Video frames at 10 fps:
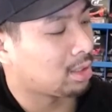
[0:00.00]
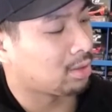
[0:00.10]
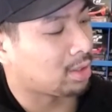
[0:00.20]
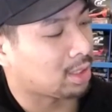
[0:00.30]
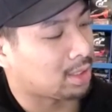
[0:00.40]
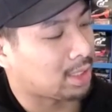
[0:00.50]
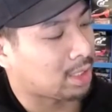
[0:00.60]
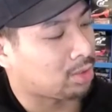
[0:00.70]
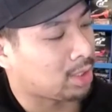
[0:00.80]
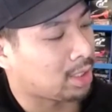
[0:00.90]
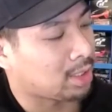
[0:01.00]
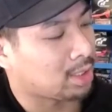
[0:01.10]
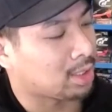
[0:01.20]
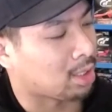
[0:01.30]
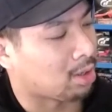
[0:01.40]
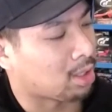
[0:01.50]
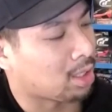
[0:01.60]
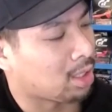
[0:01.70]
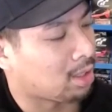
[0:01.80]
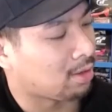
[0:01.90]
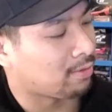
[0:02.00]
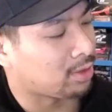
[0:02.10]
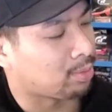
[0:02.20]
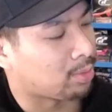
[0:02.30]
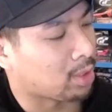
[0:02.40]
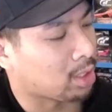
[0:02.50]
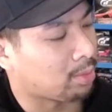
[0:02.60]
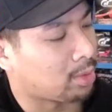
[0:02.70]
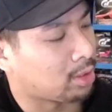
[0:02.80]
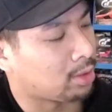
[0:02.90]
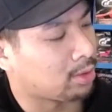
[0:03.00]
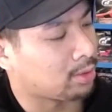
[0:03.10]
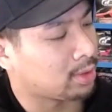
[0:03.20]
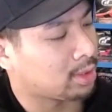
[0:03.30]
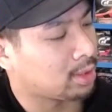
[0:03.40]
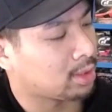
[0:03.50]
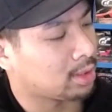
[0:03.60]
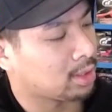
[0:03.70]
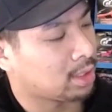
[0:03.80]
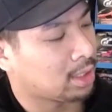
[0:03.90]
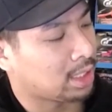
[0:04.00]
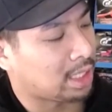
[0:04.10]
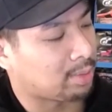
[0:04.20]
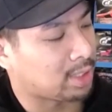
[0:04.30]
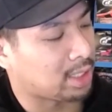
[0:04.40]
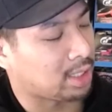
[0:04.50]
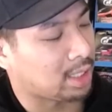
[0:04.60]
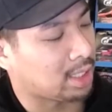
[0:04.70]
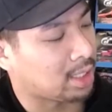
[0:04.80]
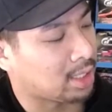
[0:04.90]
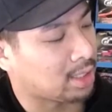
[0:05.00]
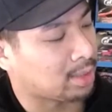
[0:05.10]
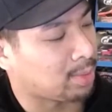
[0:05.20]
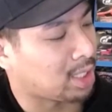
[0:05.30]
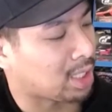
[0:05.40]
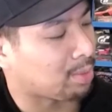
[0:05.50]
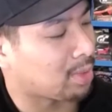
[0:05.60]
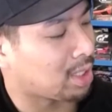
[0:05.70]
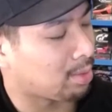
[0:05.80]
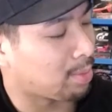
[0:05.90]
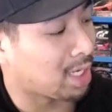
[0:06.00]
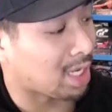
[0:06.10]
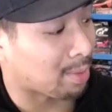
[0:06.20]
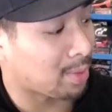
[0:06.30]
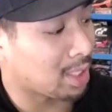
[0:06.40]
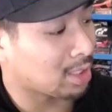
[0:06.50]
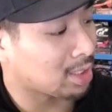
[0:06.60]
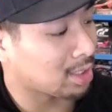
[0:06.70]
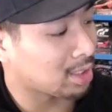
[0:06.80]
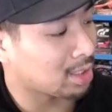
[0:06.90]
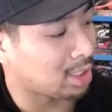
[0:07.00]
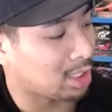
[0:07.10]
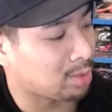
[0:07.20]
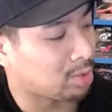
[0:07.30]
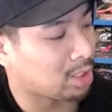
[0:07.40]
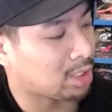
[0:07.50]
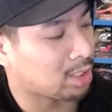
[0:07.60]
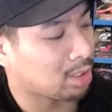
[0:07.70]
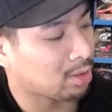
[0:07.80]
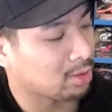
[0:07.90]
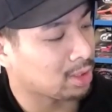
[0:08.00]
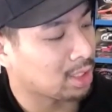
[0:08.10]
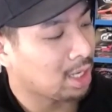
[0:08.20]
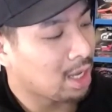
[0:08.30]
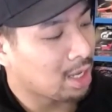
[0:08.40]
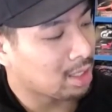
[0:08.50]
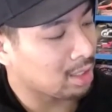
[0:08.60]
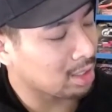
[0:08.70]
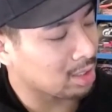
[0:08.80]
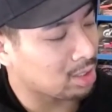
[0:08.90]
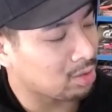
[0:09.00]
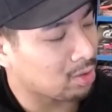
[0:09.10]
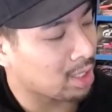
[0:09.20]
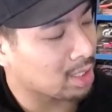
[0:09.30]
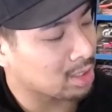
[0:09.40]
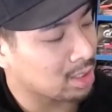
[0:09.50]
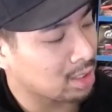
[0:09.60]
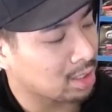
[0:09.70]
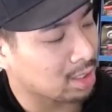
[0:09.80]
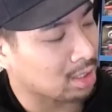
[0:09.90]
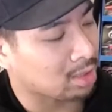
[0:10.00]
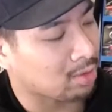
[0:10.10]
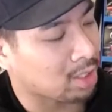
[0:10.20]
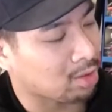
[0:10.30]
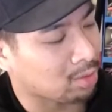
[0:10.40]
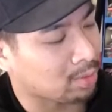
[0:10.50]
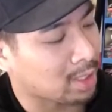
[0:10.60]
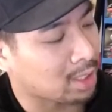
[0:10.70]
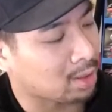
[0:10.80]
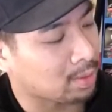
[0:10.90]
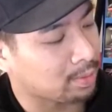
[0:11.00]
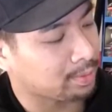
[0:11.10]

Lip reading: We got Tetris, Karnov, Super Mario Bros, MC Kids, Maniac Mansion, Teenage Mutant Ninja Turtles. Nothing too crazy, nothing to write home about.